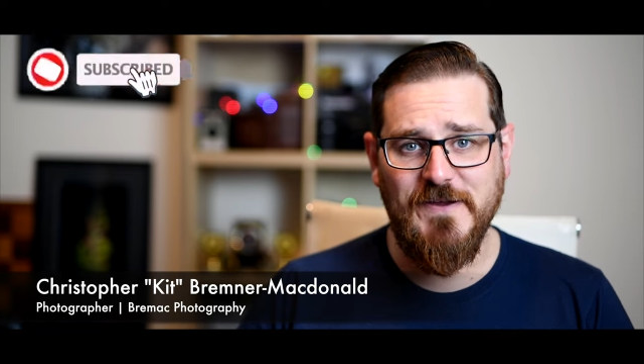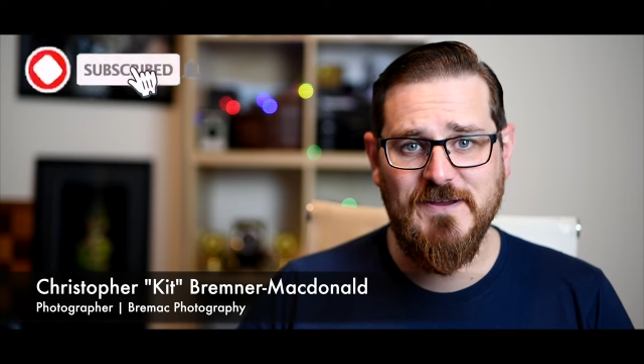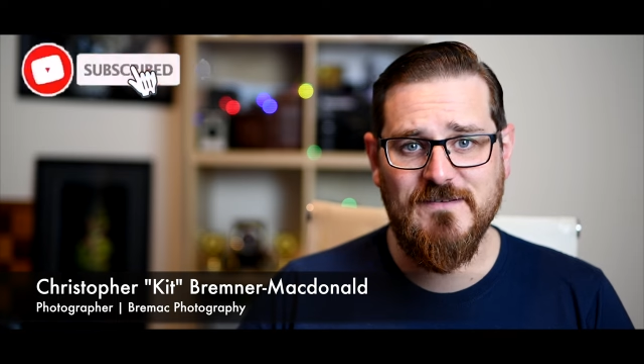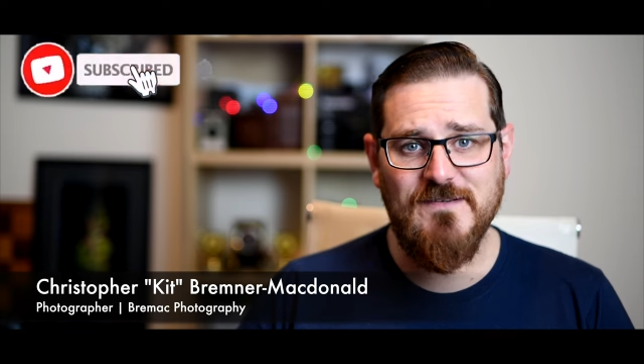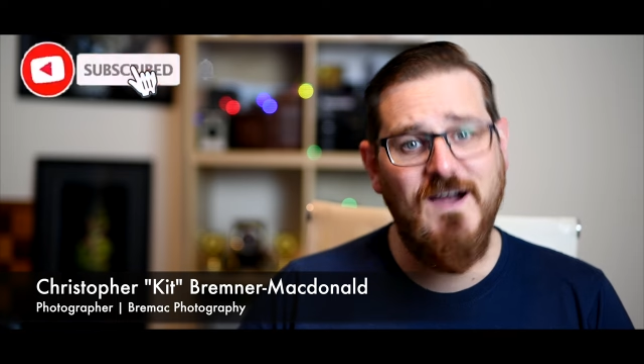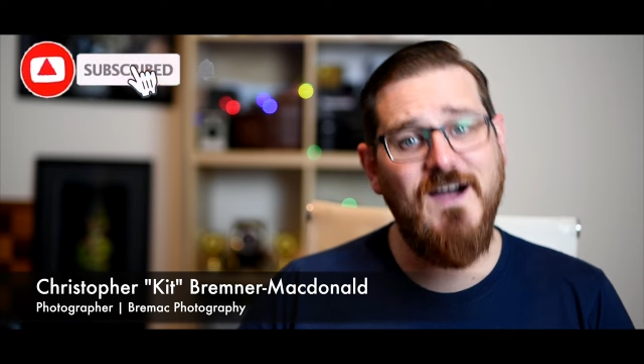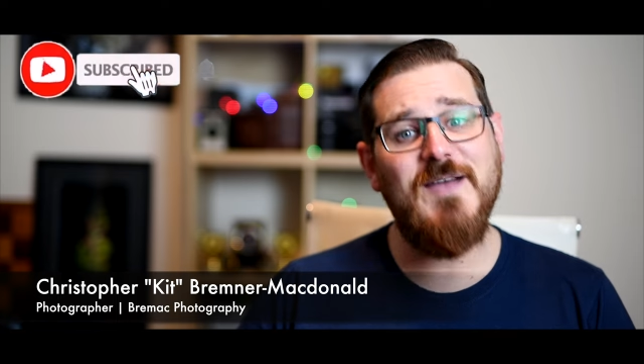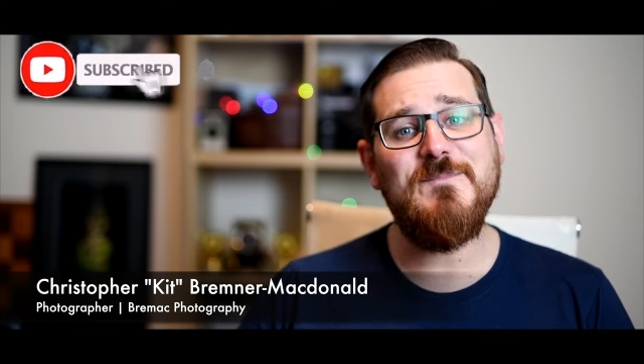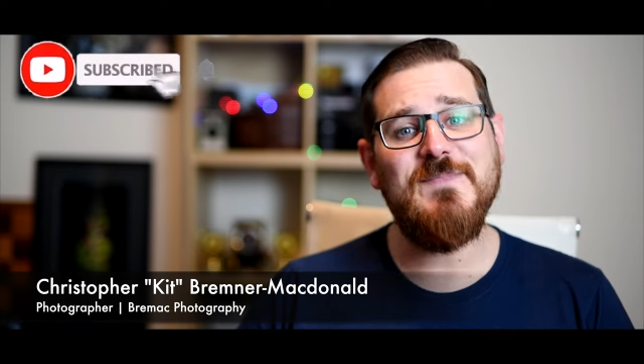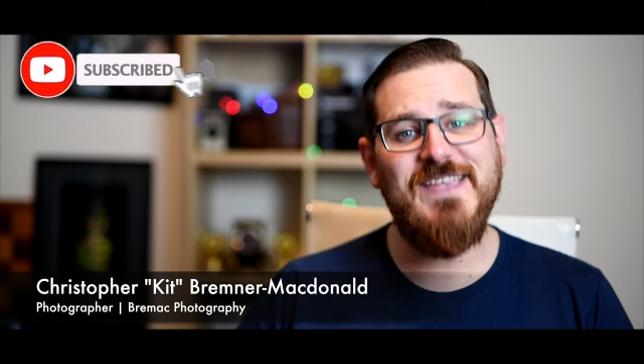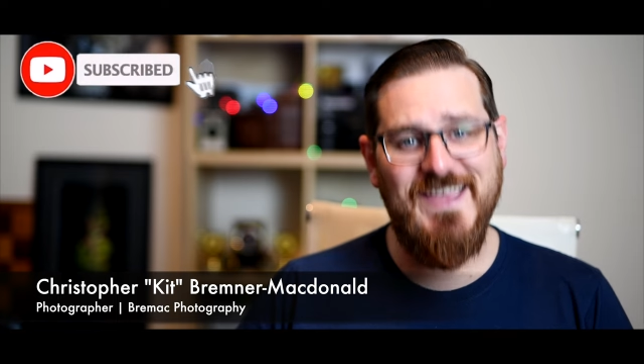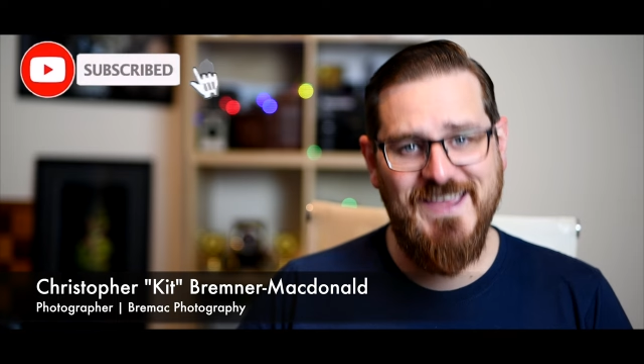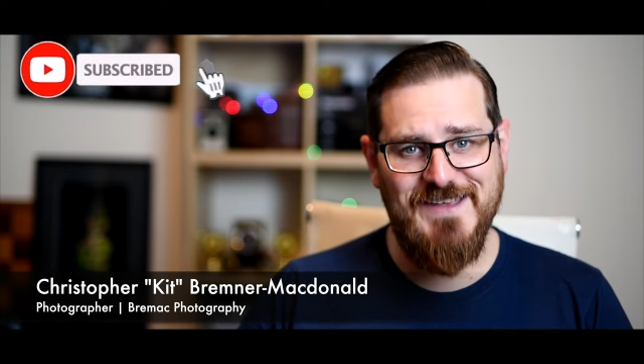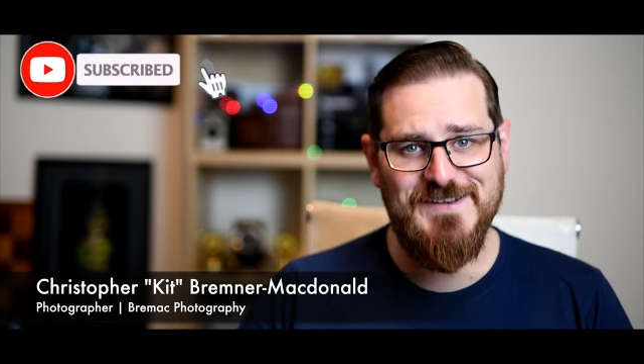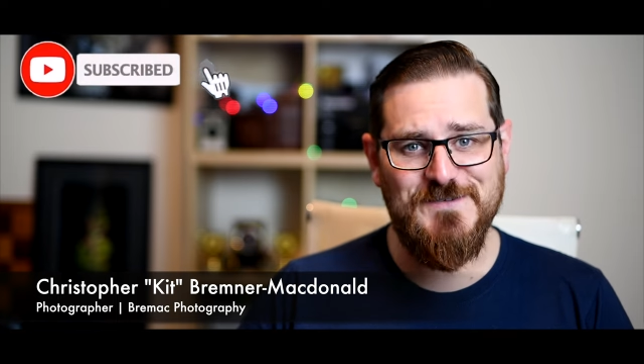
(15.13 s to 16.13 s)
I'm
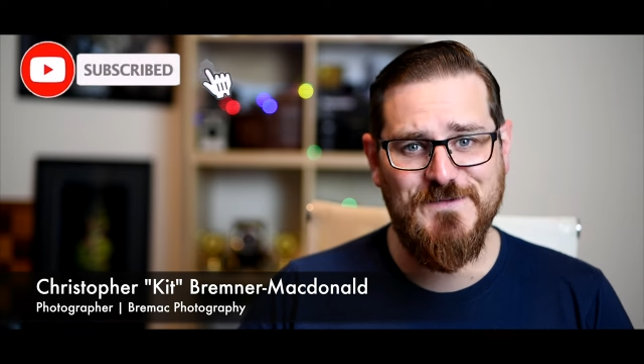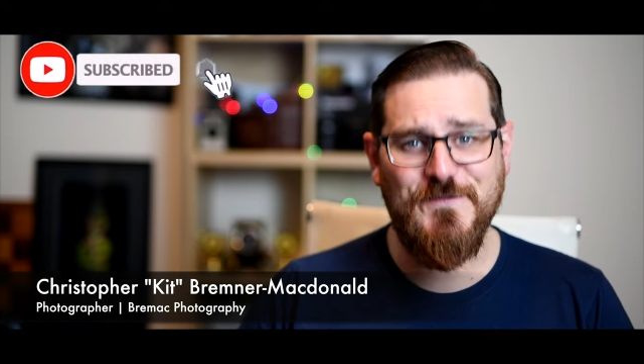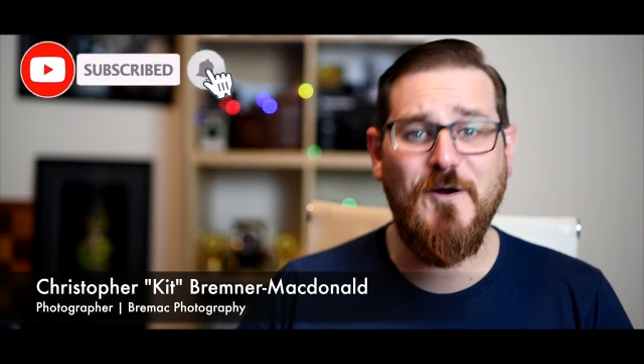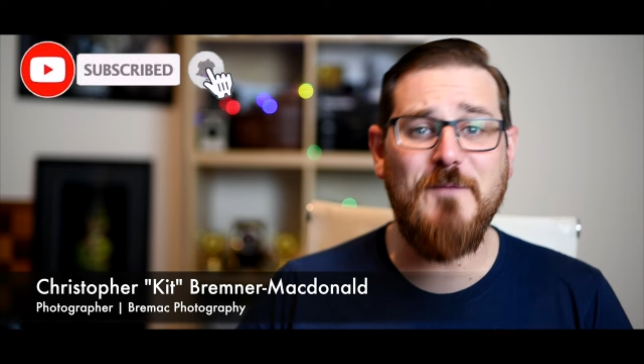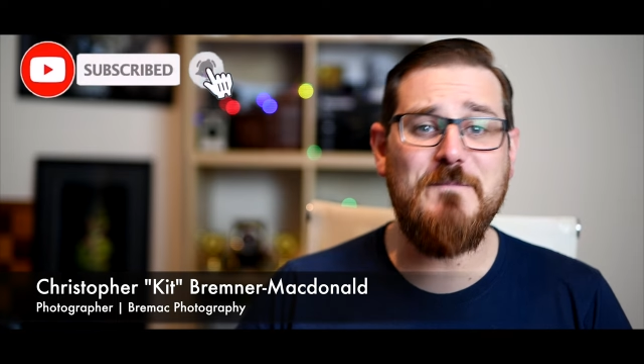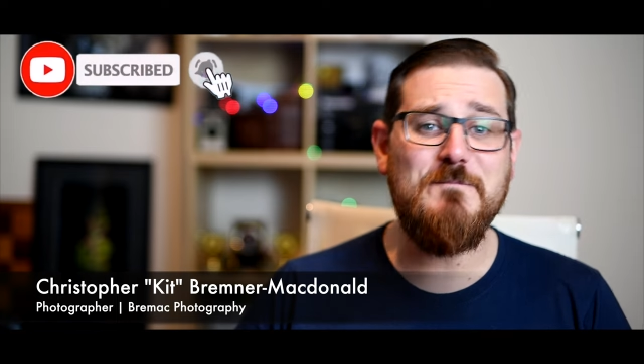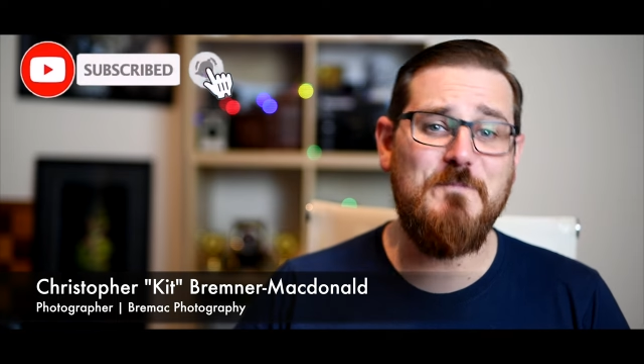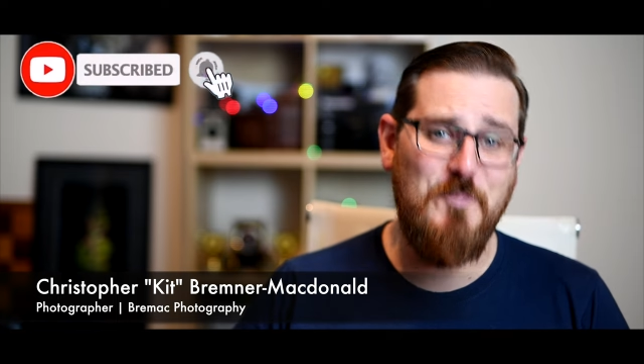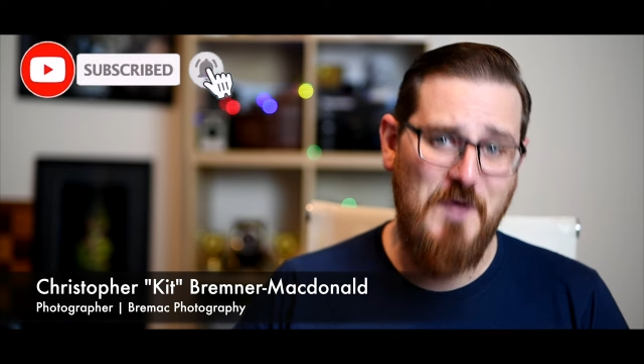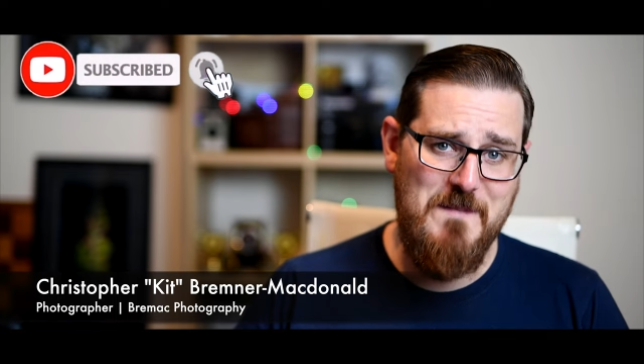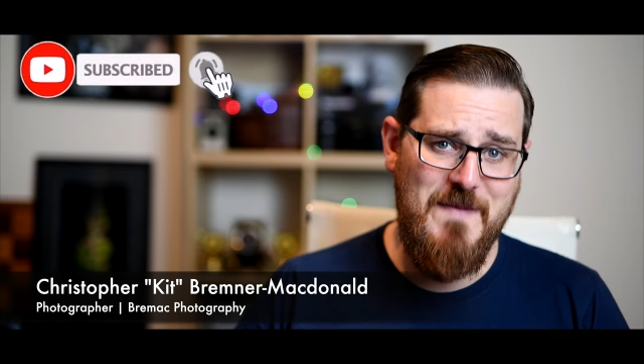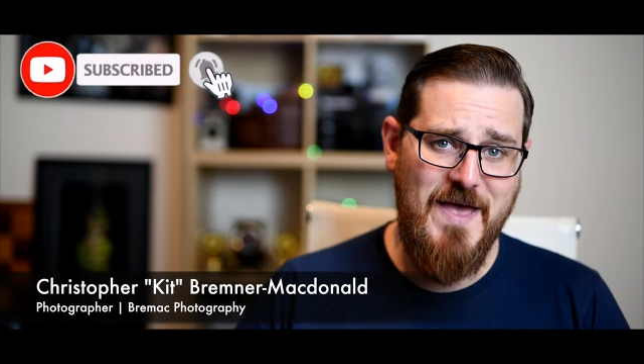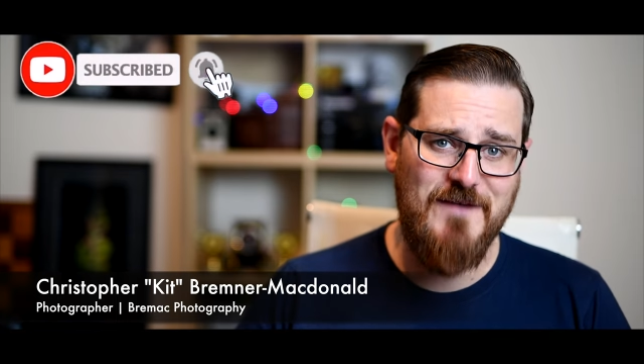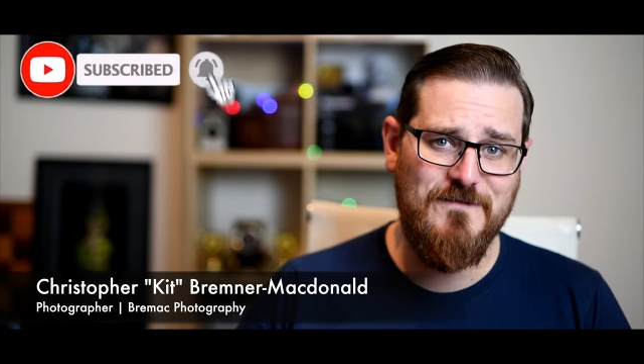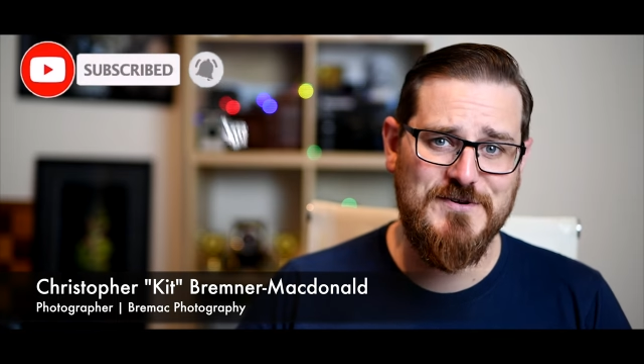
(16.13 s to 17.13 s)
Kit from
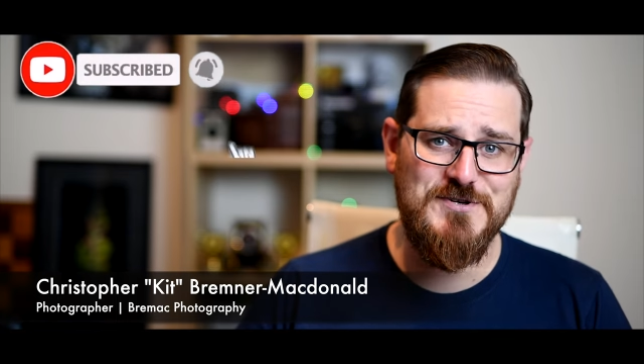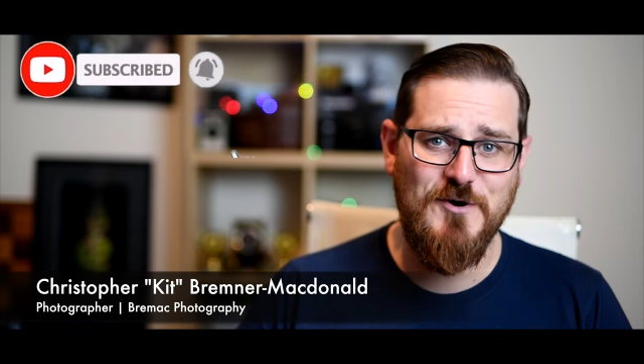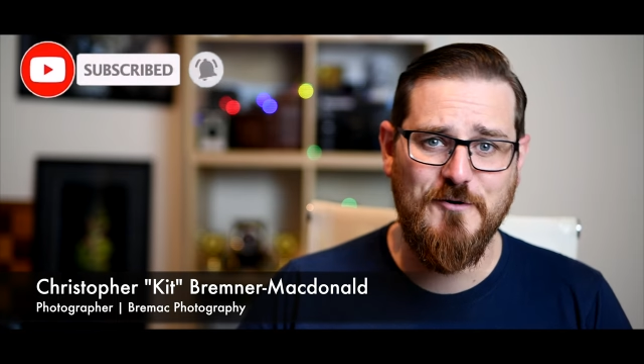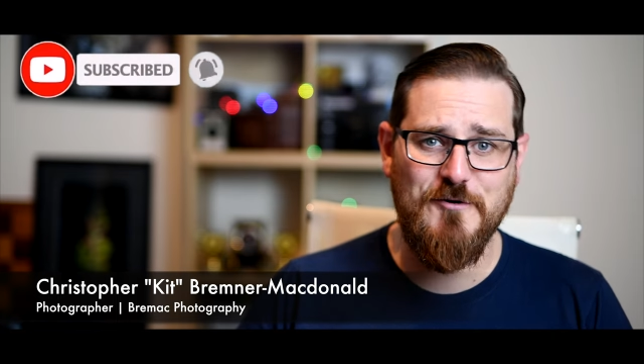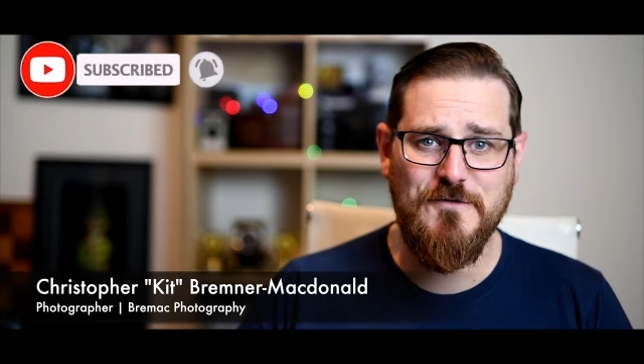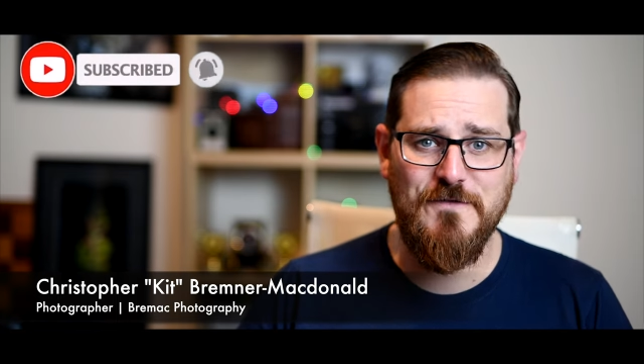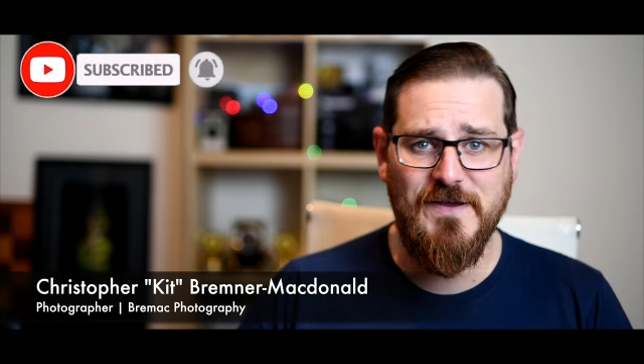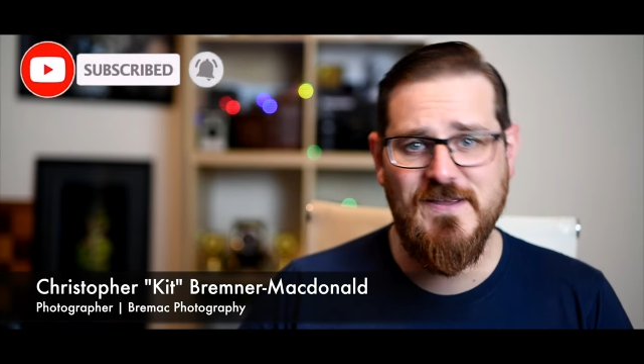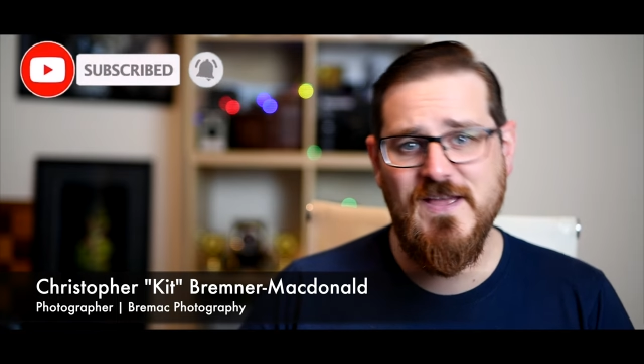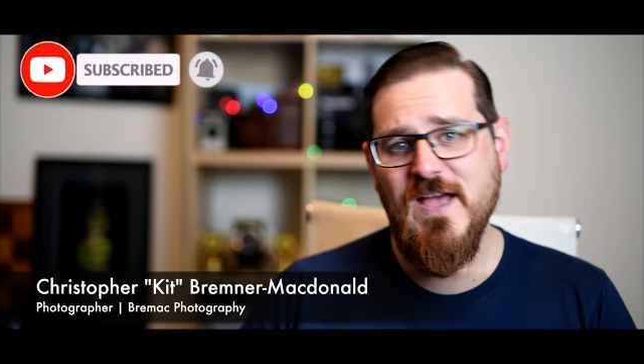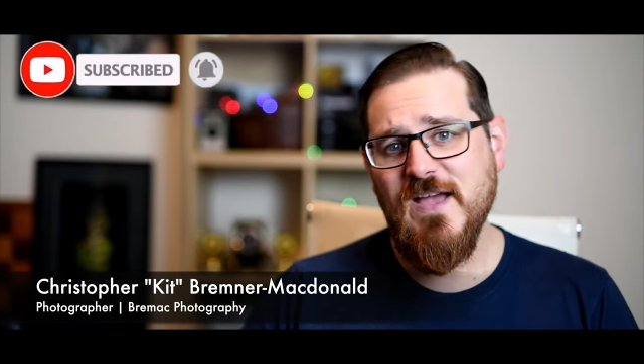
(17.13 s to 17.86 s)
Bremac Photography